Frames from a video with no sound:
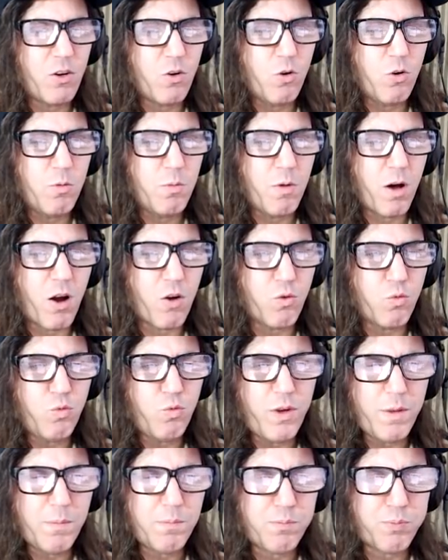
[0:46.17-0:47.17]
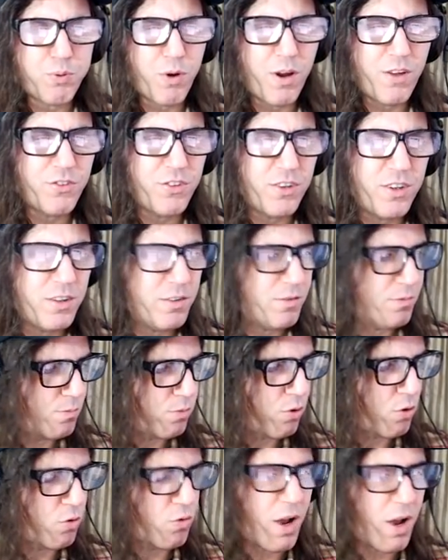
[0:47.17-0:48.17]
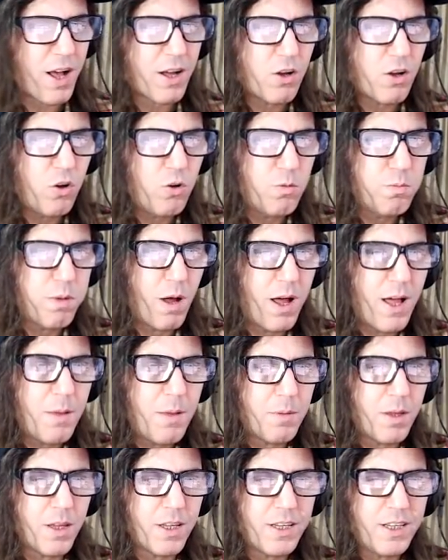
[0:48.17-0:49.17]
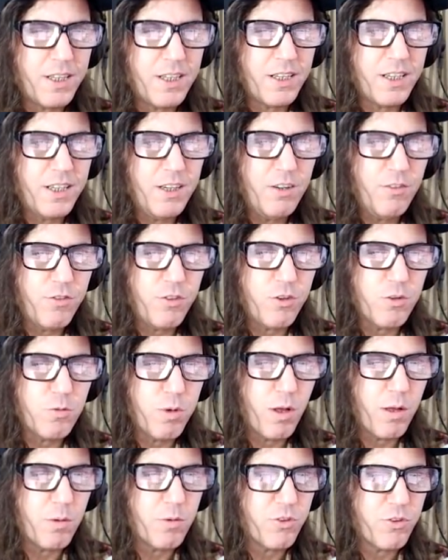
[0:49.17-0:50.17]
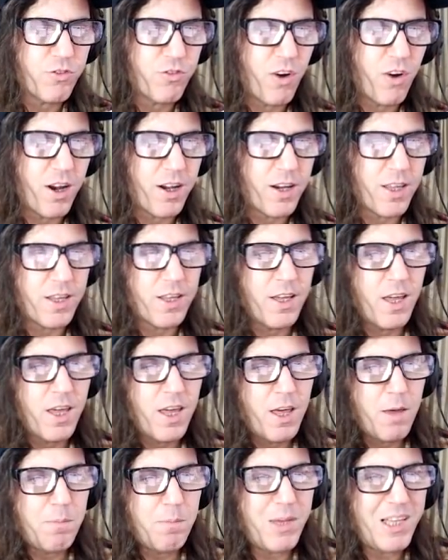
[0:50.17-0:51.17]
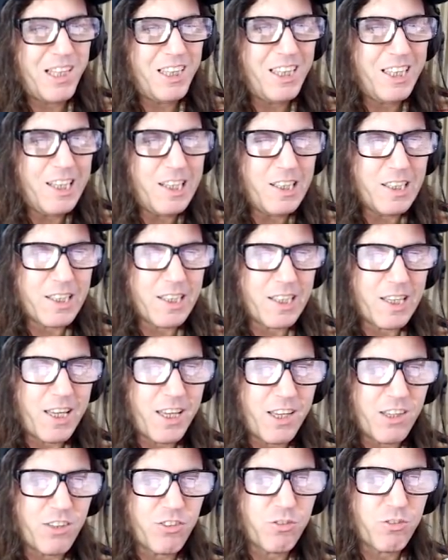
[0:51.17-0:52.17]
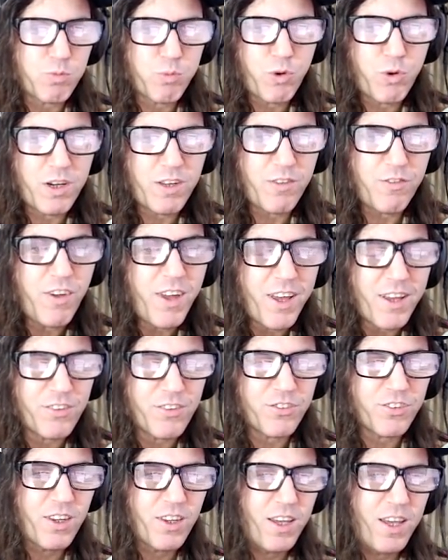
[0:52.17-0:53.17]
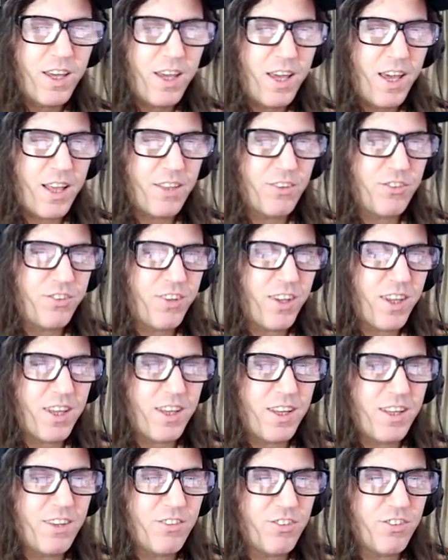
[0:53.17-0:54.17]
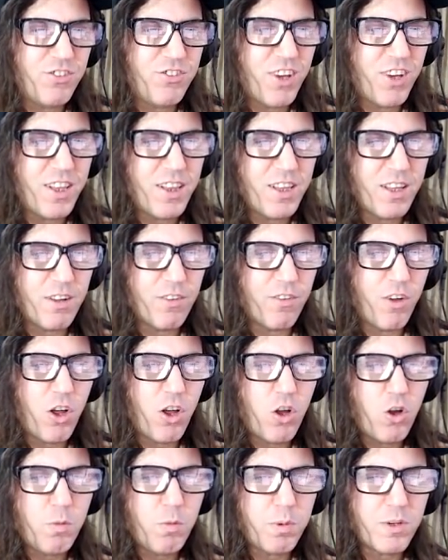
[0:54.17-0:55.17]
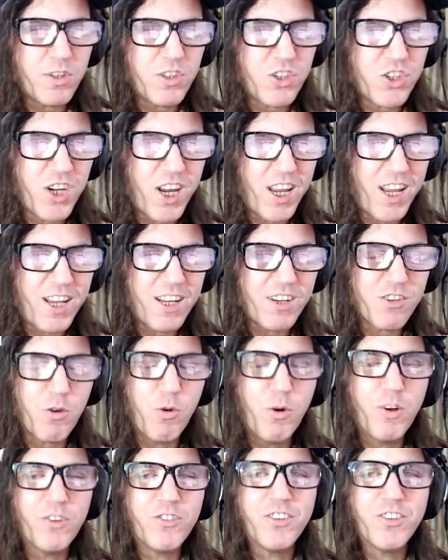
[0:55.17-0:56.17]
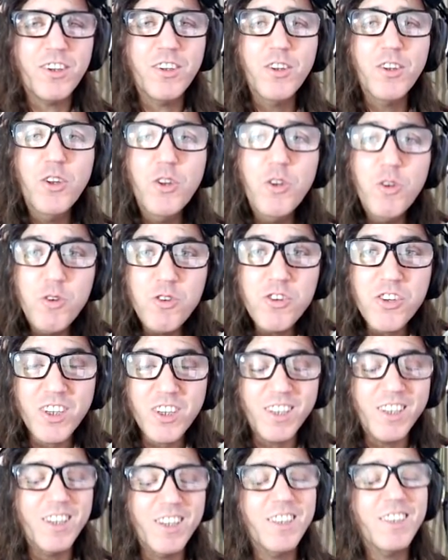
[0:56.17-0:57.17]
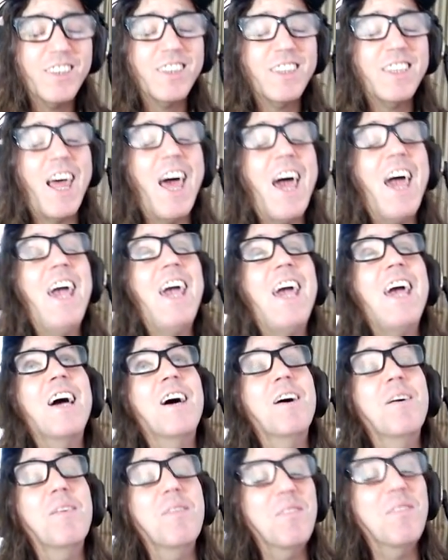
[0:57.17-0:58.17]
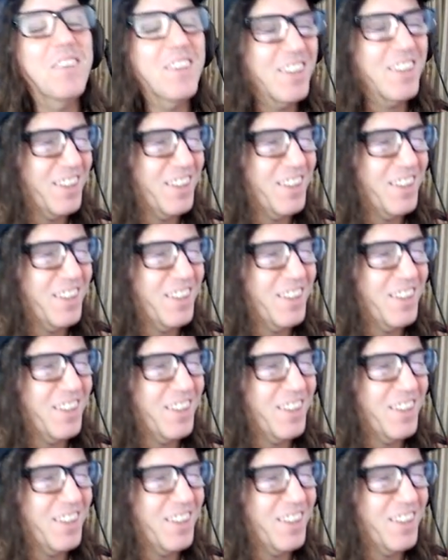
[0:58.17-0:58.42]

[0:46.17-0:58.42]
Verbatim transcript: Omar ripped President Barack Obama in an interview published Friday, belittling his pretty face and saying his agenda of hope and change was an illusion. Damn.